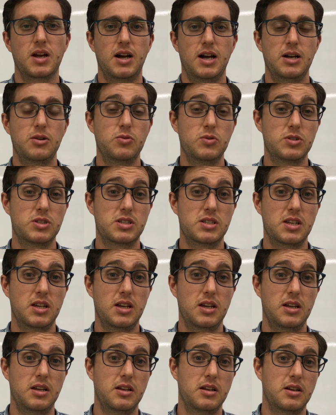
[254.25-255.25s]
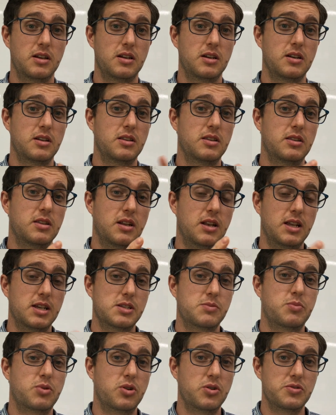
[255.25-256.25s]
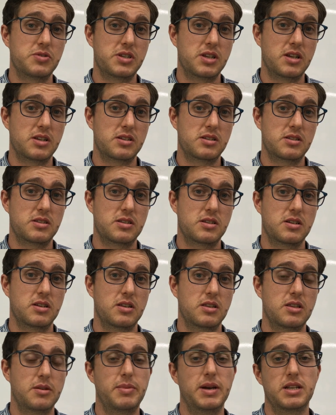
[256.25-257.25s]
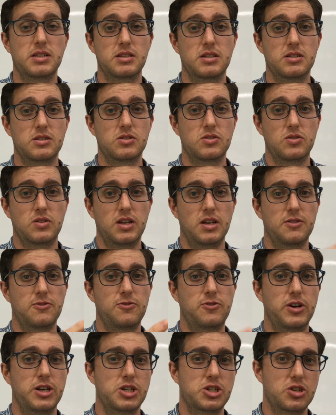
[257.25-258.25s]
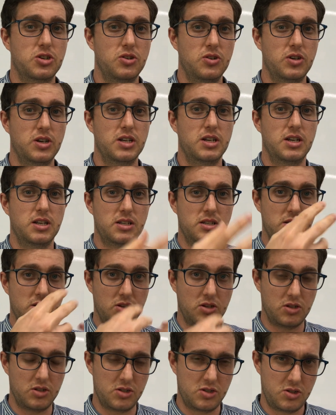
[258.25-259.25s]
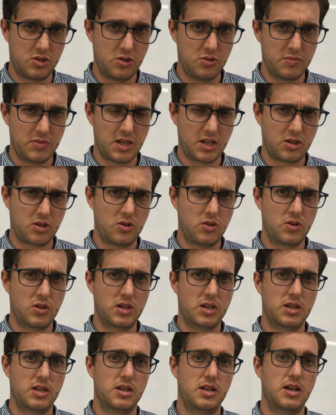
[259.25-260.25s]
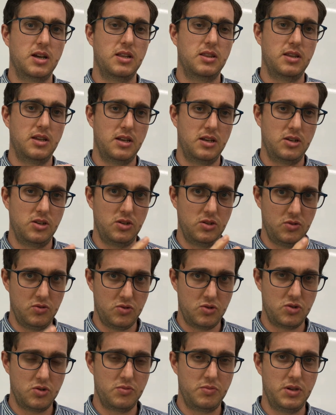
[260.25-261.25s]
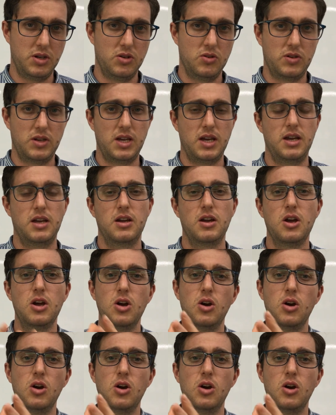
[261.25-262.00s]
I would say the less processed, the better. So get fresh coconut, consume that coconut, and then you should be okay.